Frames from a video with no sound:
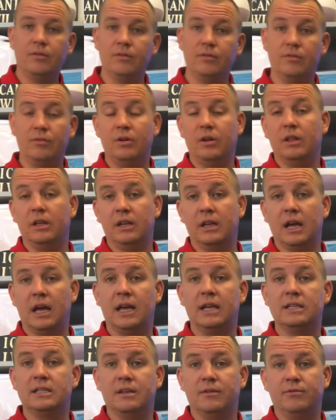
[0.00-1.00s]
Really
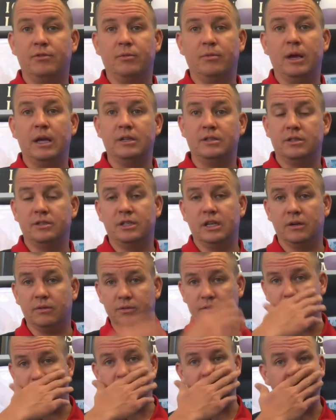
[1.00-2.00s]
nice inflammation. Check
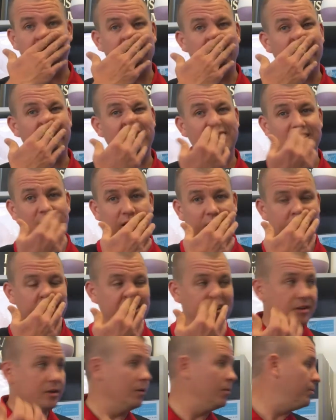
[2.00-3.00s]
with your state on what you're allowed to
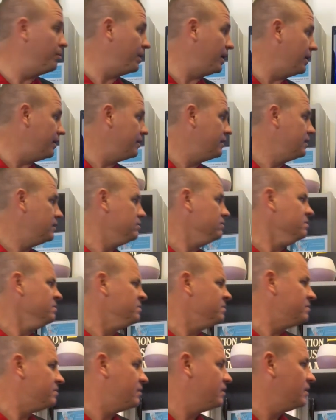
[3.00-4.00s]
do. But
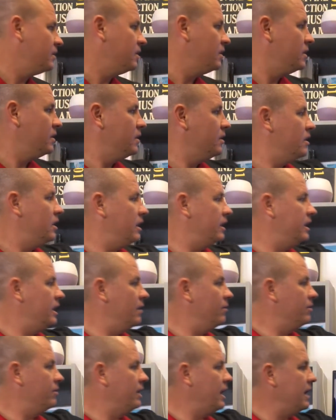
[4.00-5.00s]

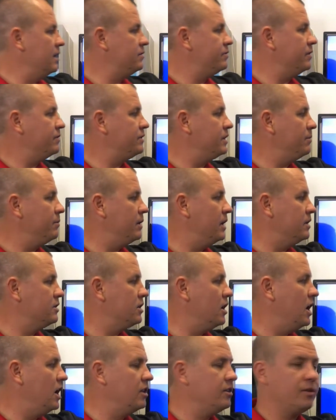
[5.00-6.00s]
again, with ice, 15 minutes
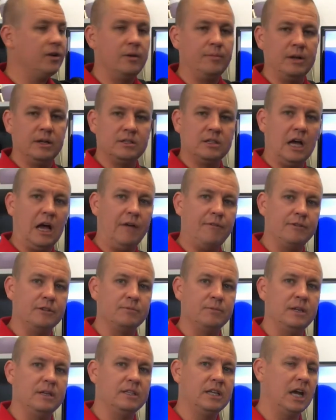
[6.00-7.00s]
on, 30 minutes off, as
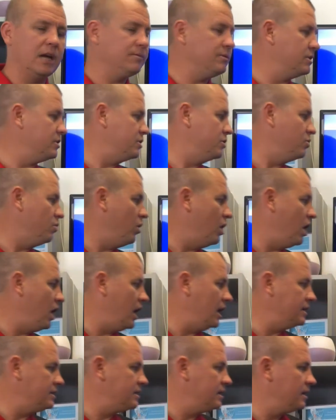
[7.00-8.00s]
many times as you
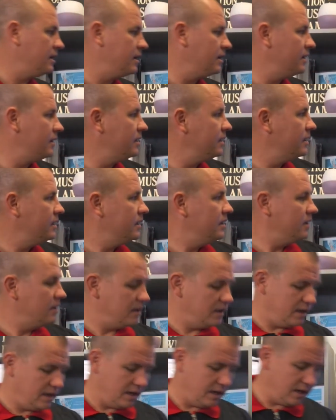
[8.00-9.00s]
want,
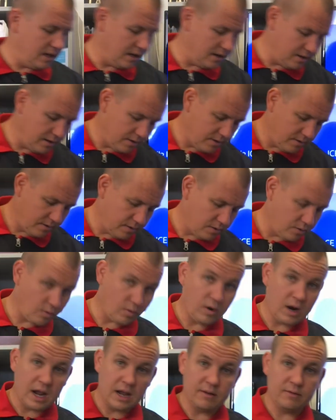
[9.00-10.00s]
and
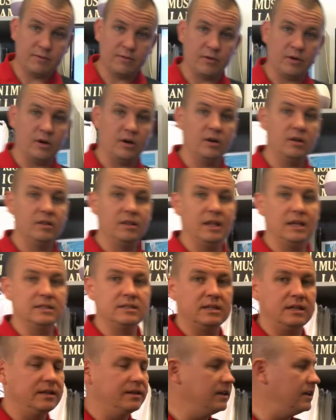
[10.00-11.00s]
great for
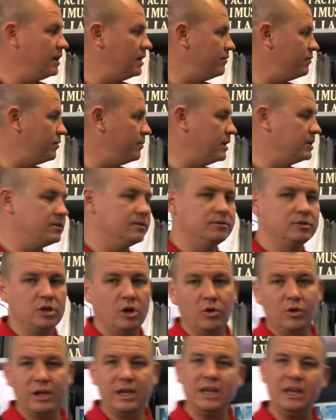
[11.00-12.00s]
lessening the inflammation.
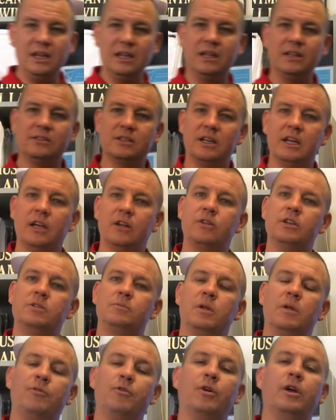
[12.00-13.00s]
Don't heat. Heat's going to increase
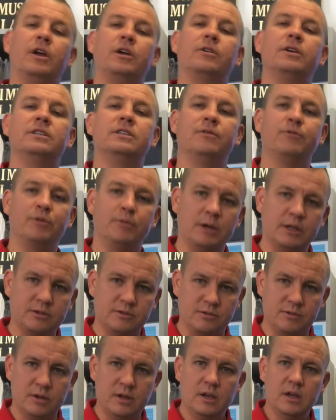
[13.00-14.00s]
blood flow, increase
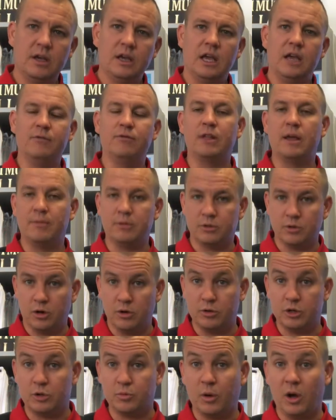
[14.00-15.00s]
inflammatory
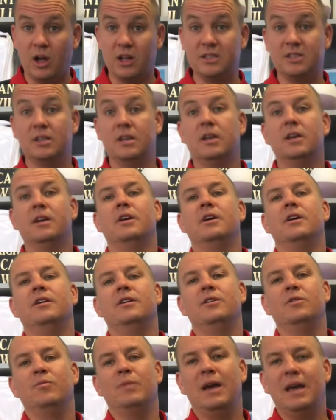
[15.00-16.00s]
response.
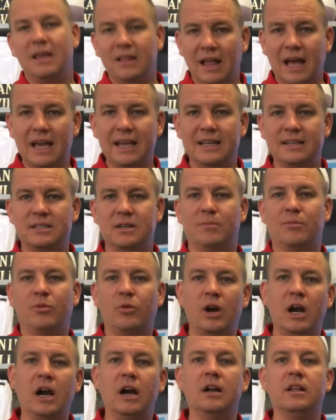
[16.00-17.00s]
You may like it
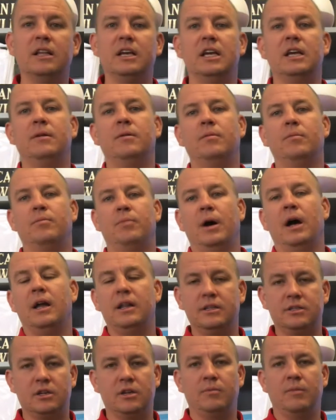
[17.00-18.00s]
temporarily, but
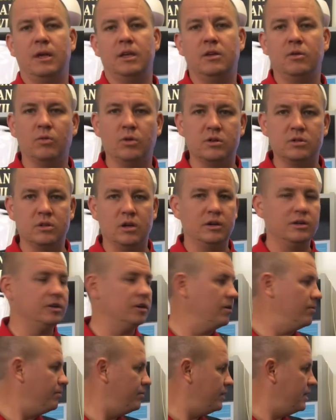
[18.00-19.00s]
it's going to make you worse long
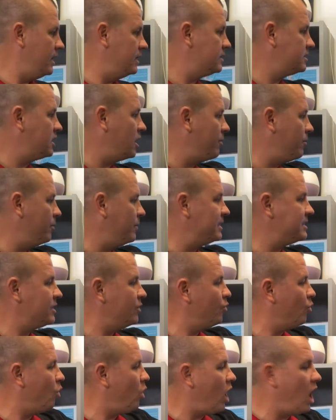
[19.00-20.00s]
term. Then supplements
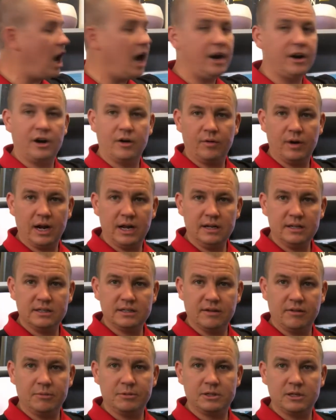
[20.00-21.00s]
in water, right?
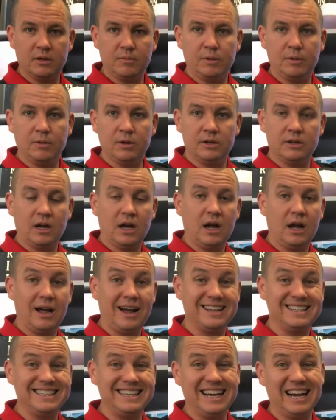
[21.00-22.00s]
70% of people are
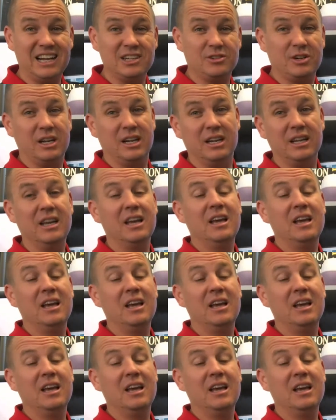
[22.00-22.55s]
dehydrated.